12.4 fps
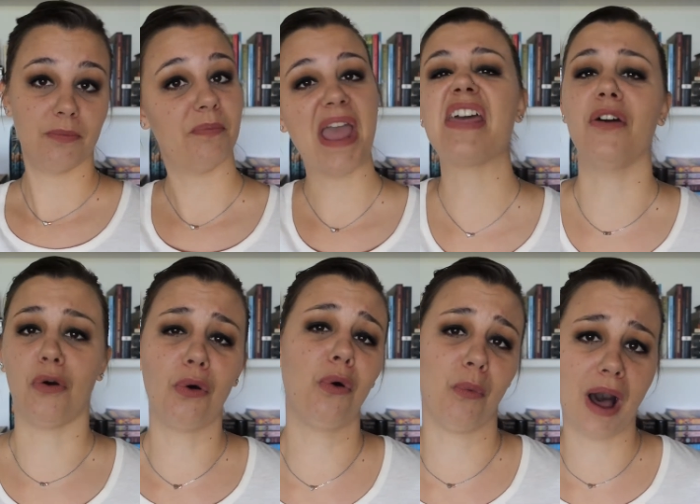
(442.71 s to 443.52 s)
pay the
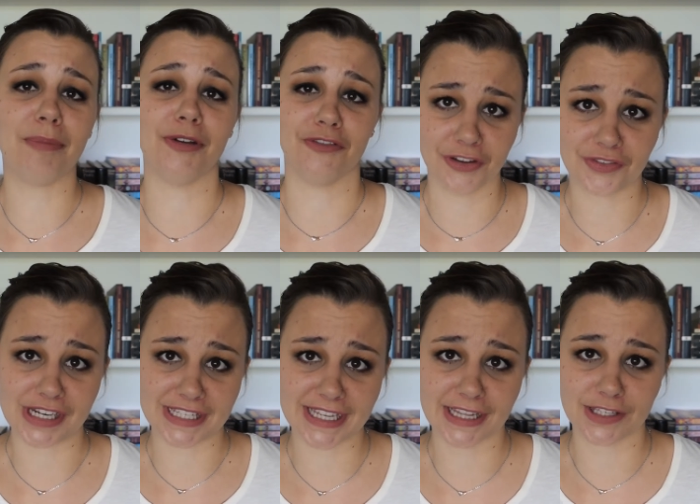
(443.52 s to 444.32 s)
whole whopping
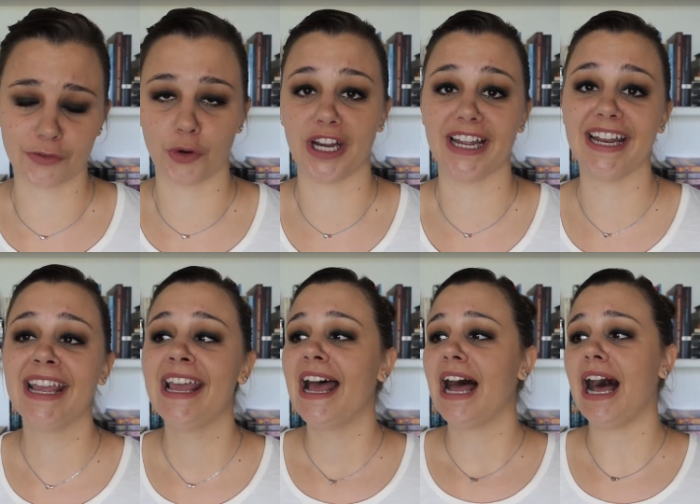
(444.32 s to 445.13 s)
50 cents for it
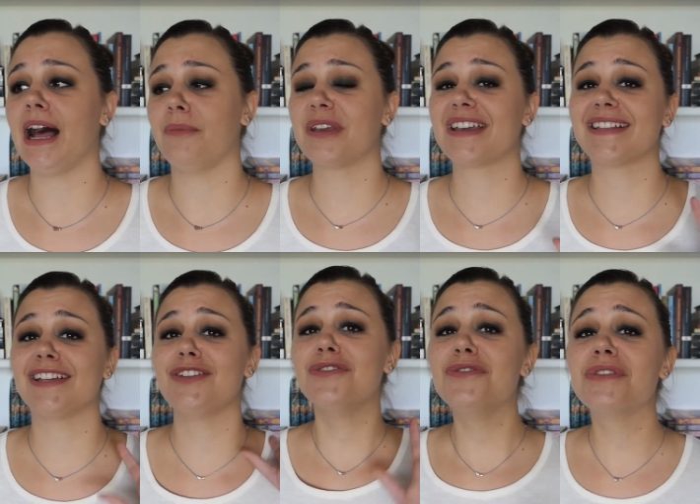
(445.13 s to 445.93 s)
uh, because I
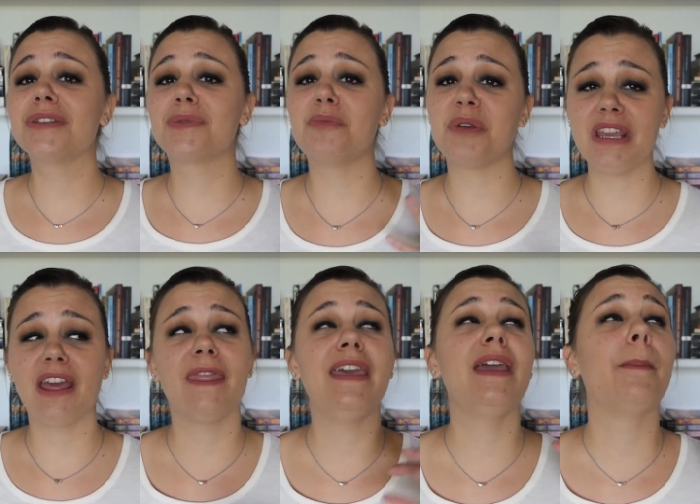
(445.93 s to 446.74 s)
knew this would be
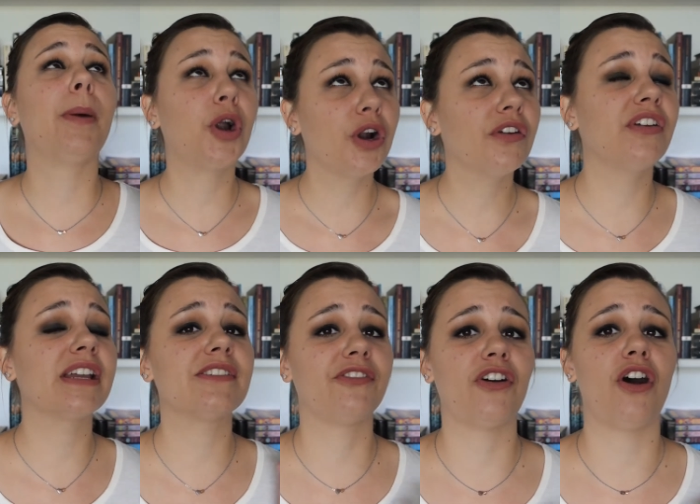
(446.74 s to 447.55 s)
the
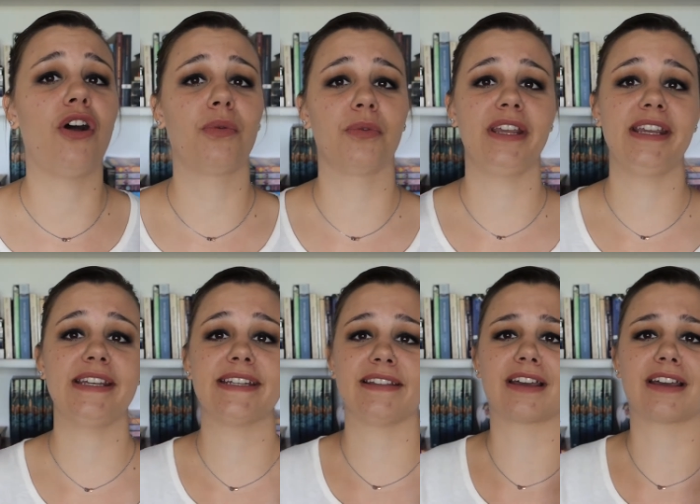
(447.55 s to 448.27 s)
perfect fall read,